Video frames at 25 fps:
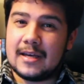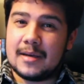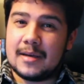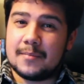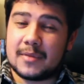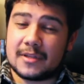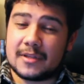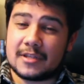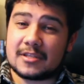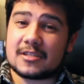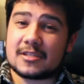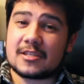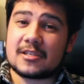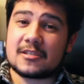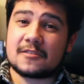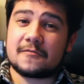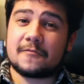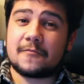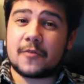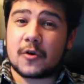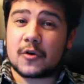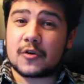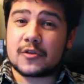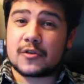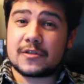but this is his
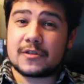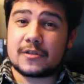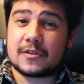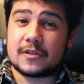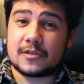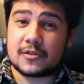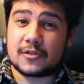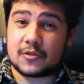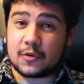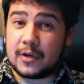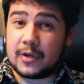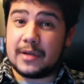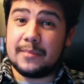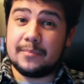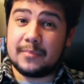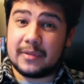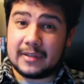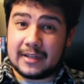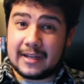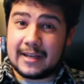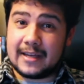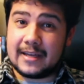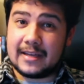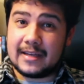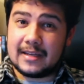first
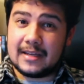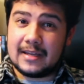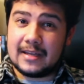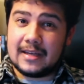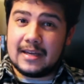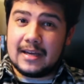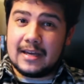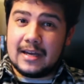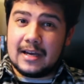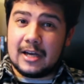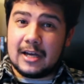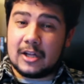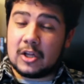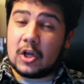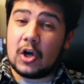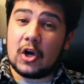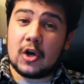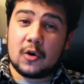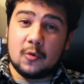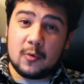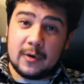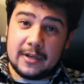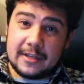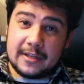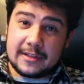screenplay,
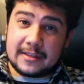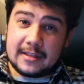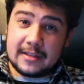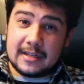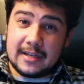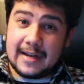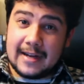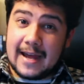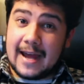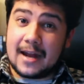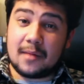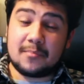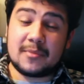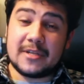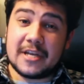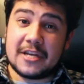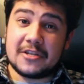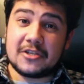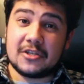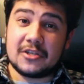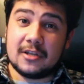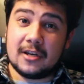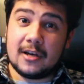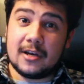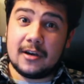along with an
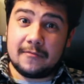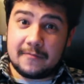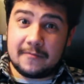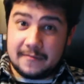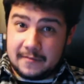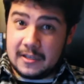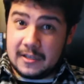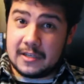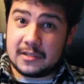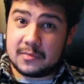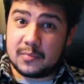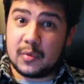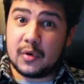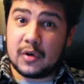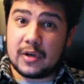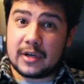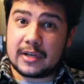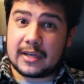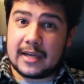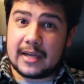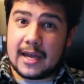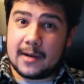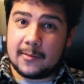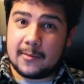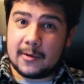adaptation of his
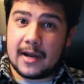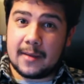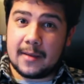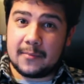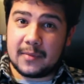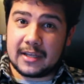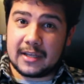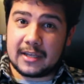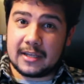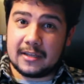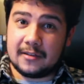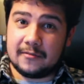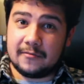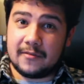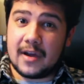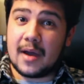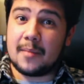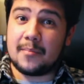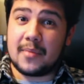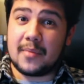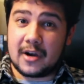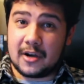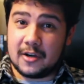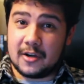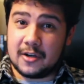book Abraham Lincoln
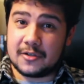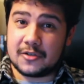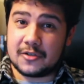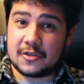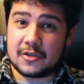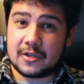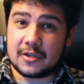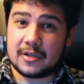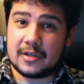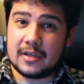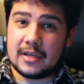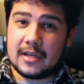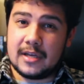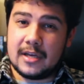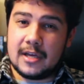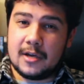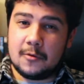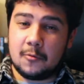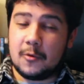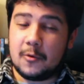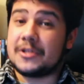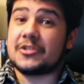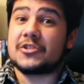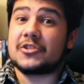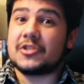Vampire Hunter,
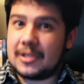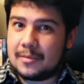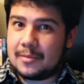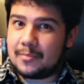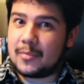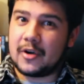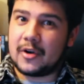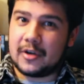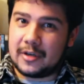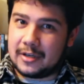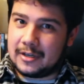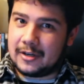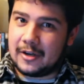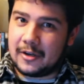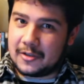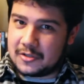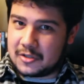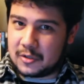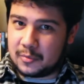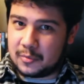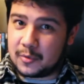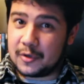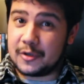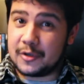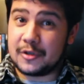which Tim Burton
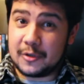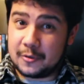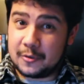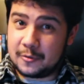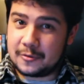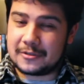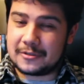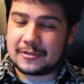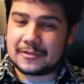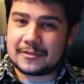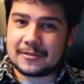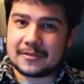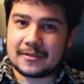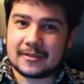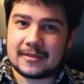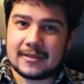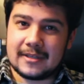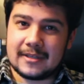also produced.